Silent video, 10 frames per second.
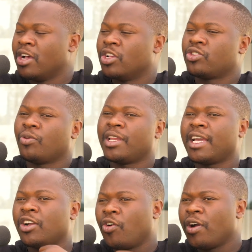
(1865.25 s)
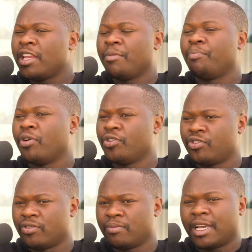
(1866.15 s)
So when I go in a
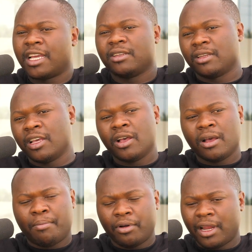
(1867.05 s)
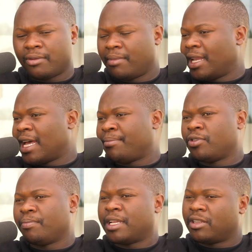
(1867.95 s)
boardroom and pull out my
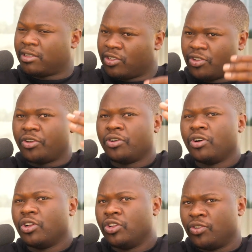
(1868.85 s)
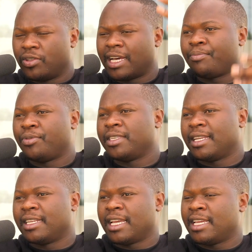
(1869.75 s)
laptop and, you know, do that
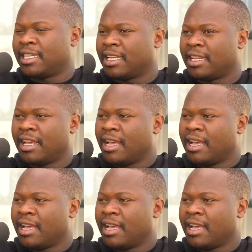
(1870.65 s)
presentation,